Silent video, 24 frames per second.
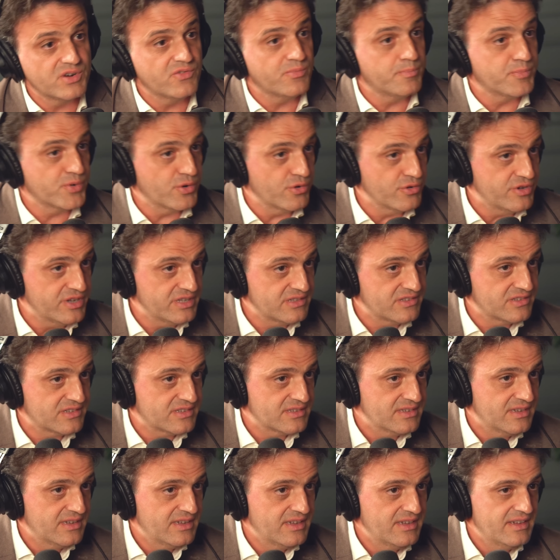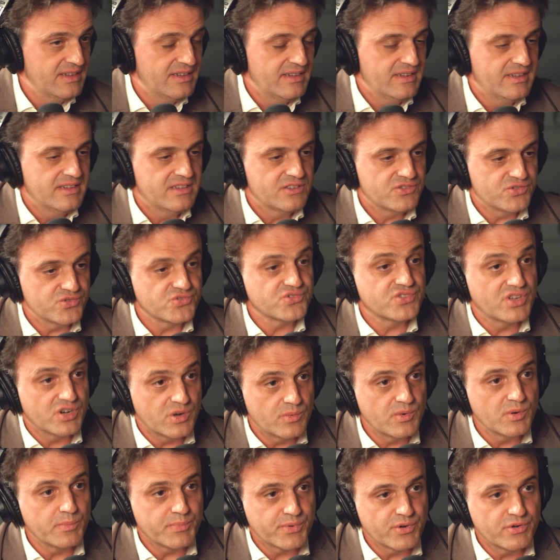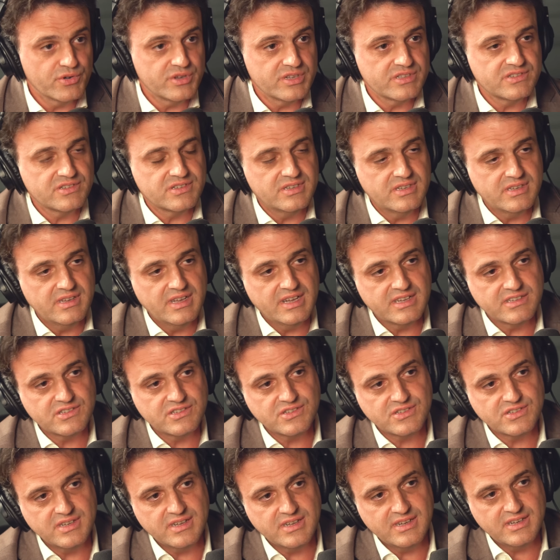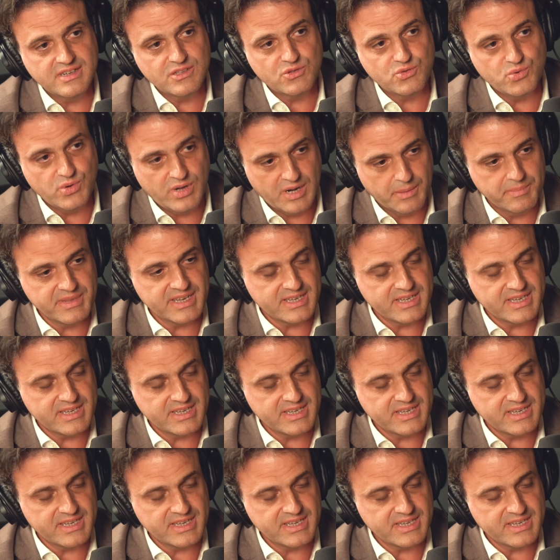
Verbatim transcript: of projects, sustainable projects, uh, just yes, uh, to help the